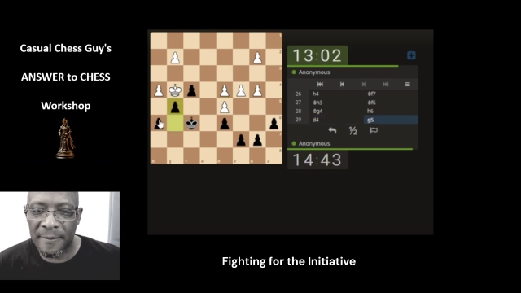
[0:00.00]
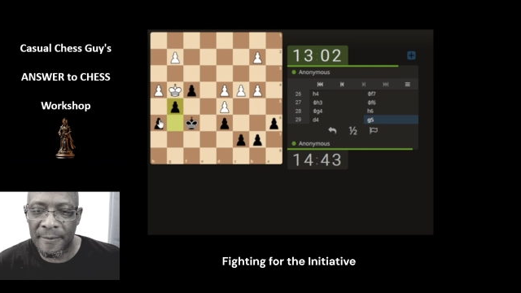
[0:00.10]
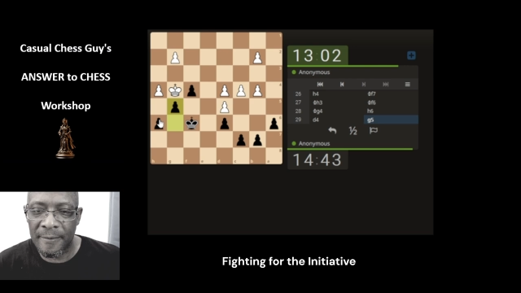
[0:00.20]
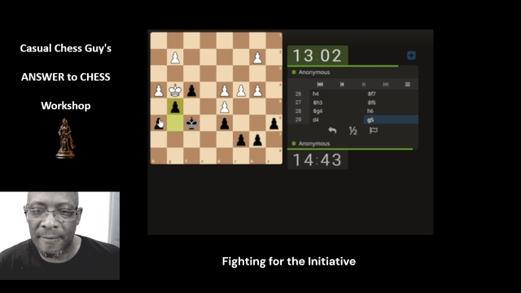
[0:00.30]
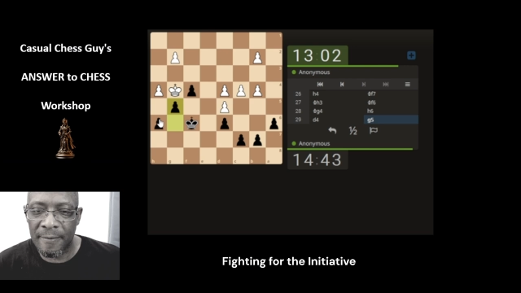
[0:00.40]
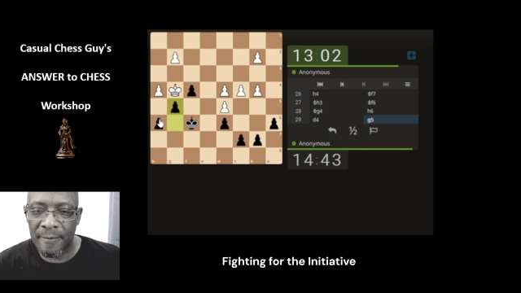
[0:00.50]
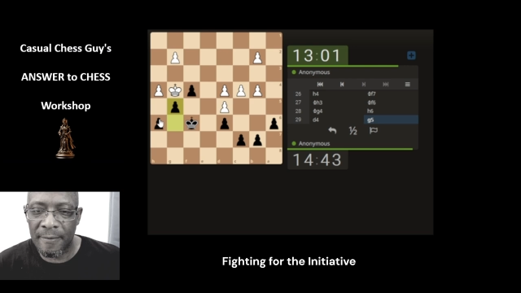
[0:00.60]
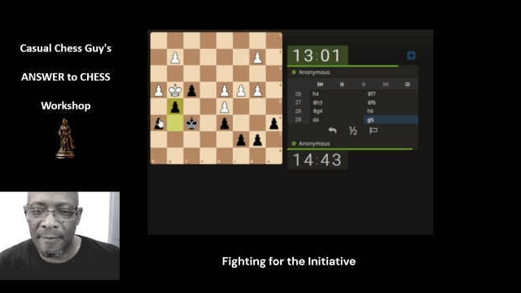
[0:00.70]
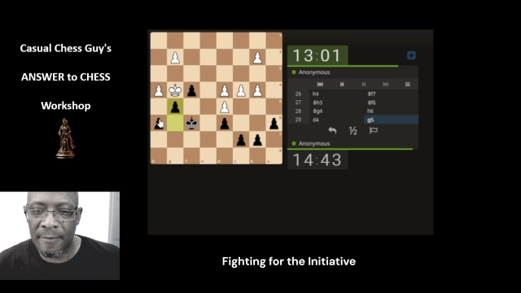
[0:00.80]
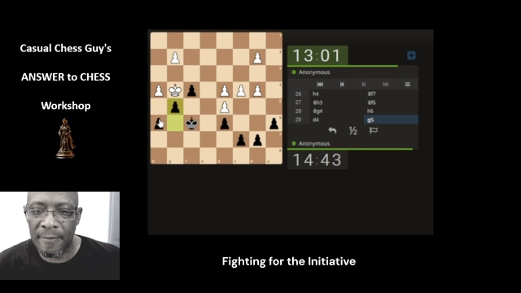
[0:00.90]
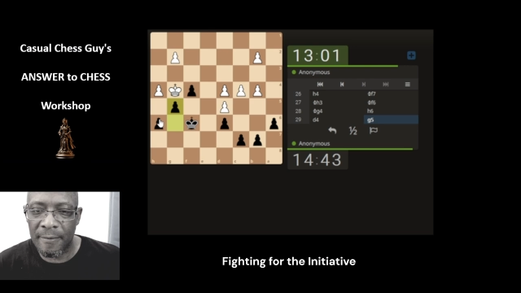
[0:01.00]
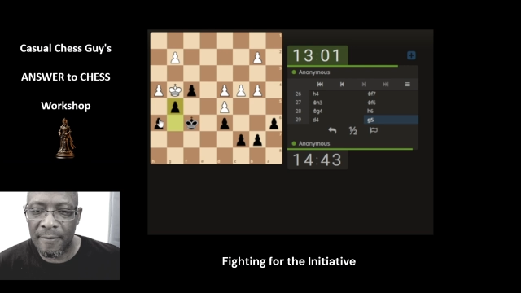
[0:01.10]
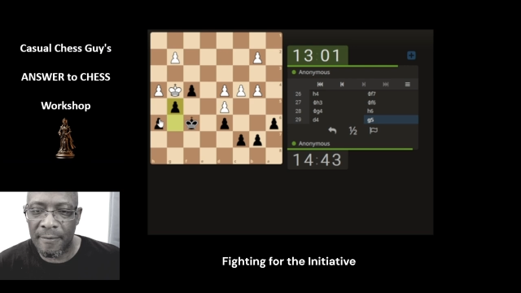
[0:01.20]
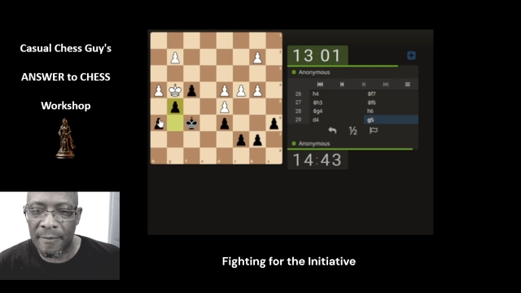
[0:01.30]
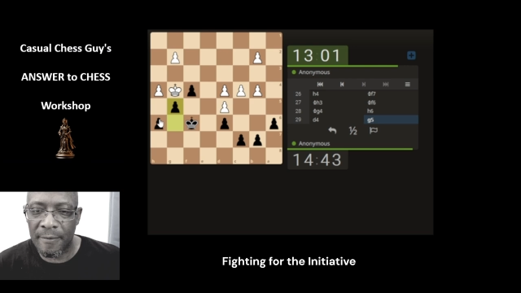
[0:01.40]

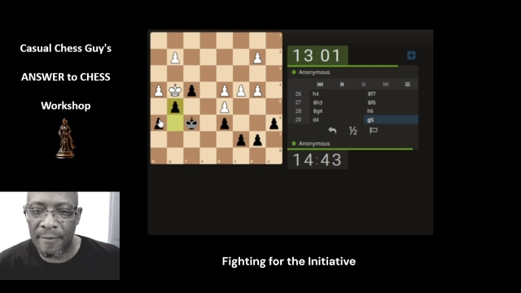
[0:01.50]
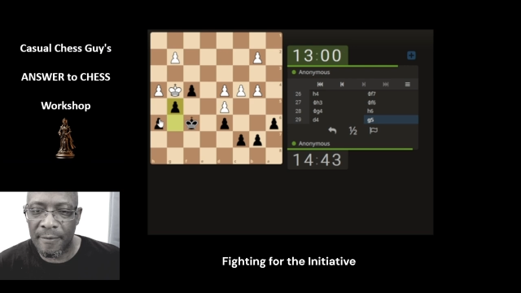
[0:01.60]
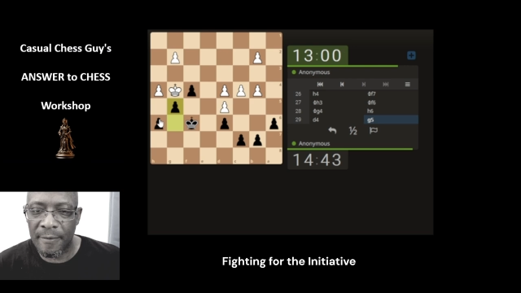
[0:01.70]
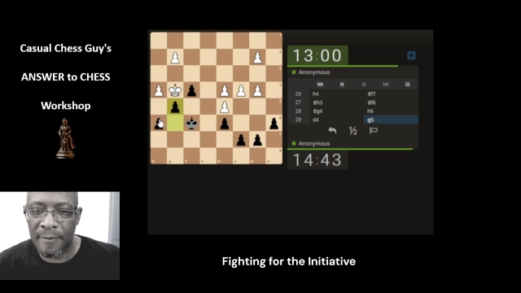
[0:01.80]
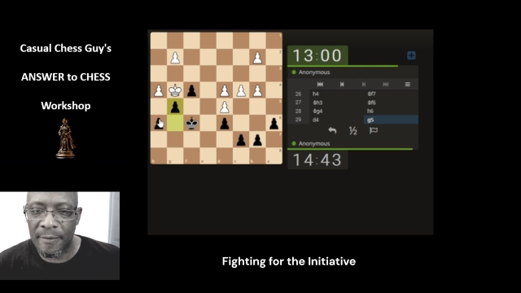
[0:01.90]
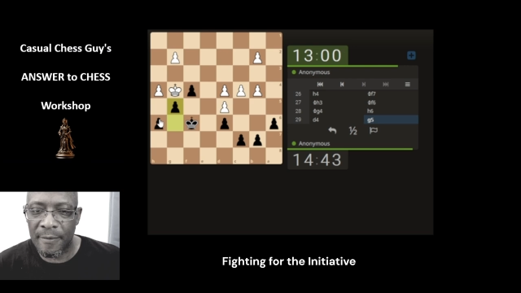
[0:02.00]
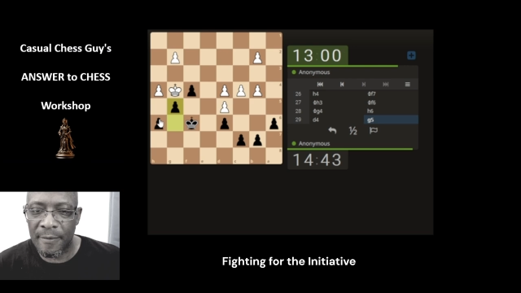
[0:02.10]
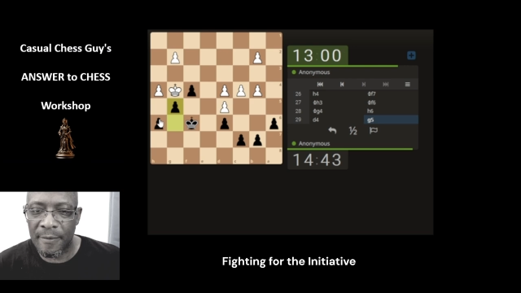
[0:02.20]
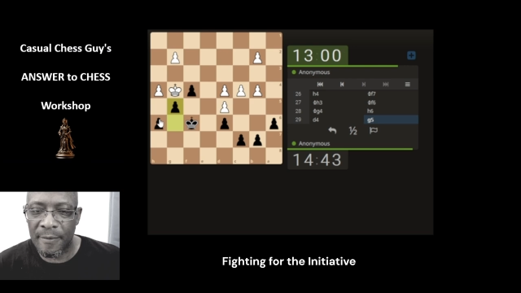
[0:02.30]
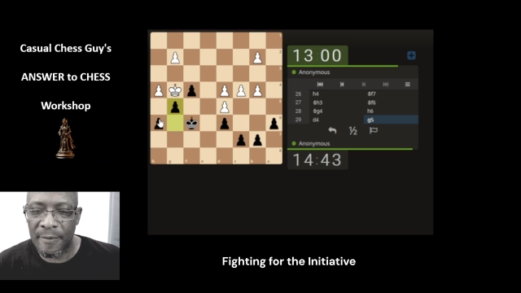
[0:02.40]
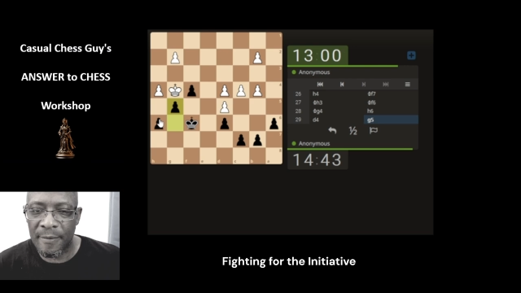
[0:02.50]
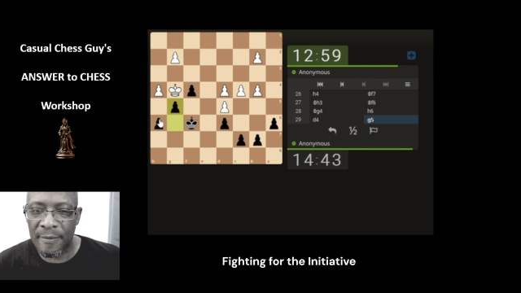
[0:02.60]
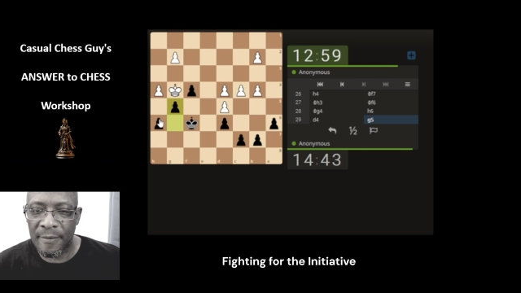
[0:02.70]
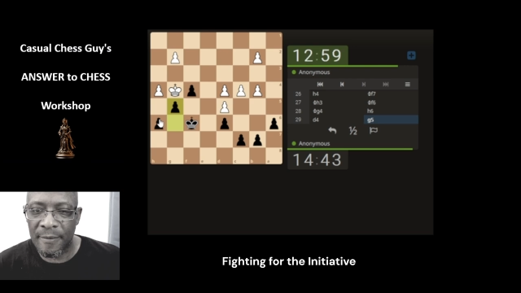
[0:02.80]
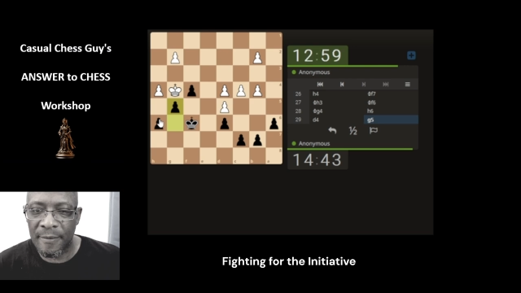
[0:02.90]

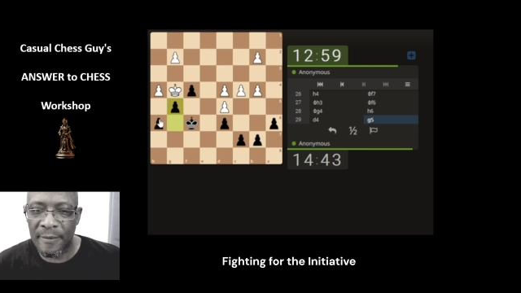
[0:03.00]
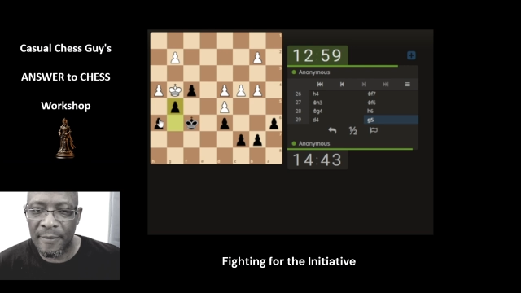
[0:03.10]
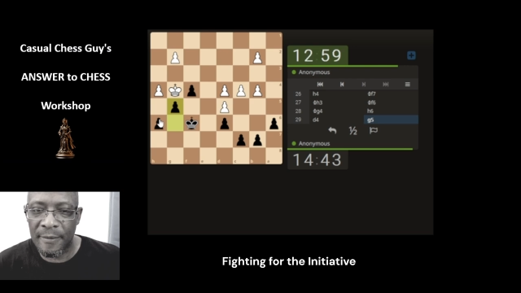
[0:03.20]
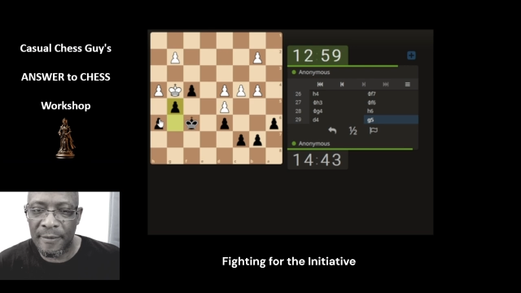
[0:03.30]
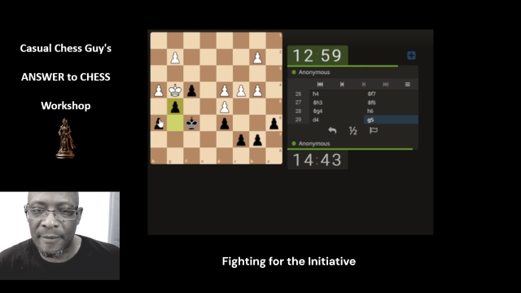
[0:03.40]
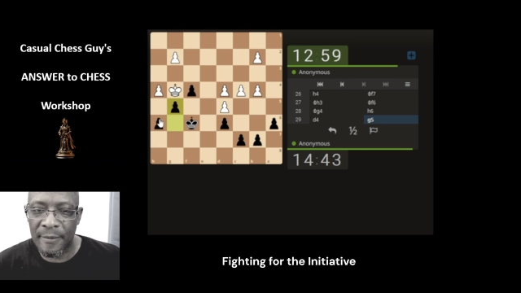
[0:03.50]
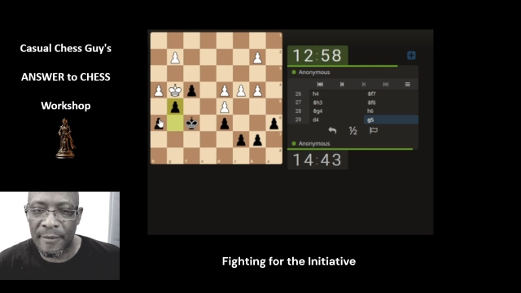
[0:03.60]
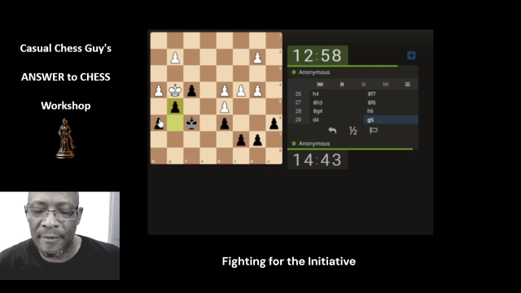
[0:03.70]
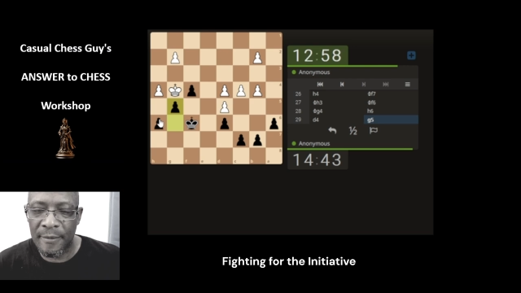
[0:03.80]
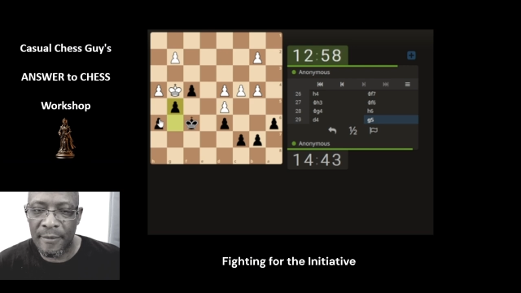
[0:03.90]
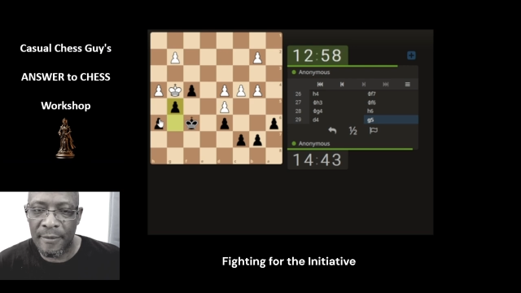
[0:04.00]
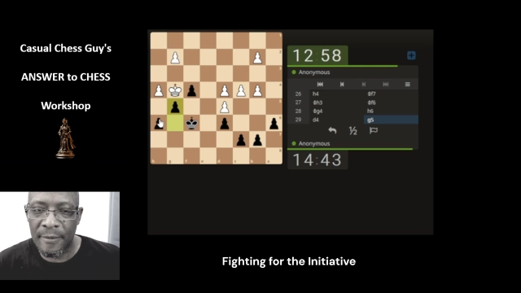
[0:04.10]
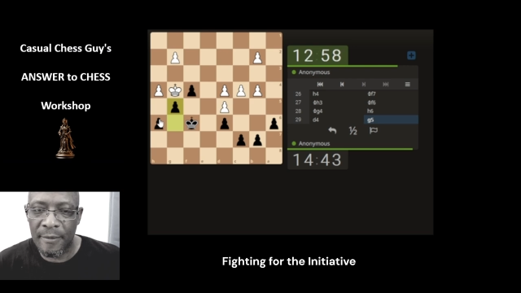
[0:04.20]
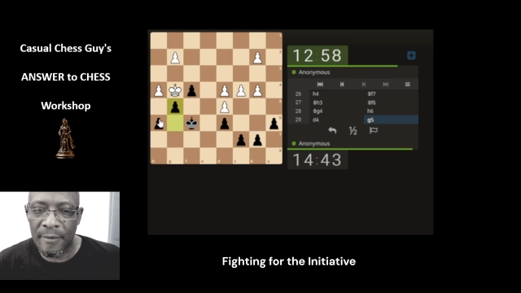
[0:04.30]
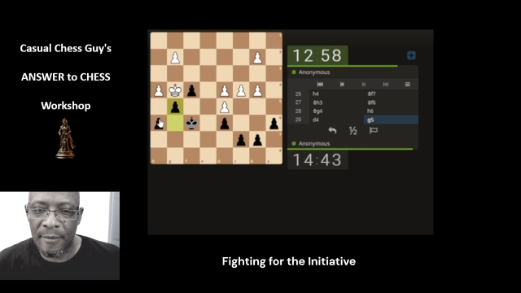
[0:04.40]

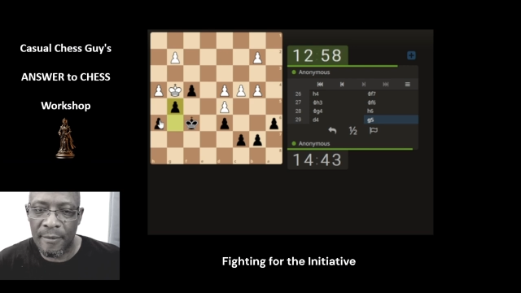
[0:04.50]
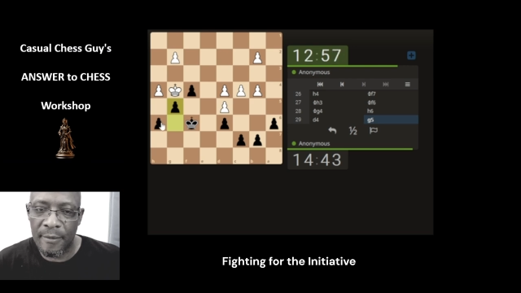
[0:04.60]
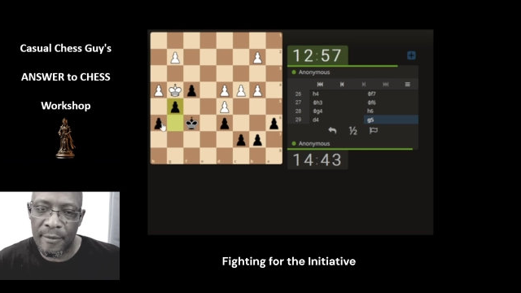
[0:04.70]
(silence)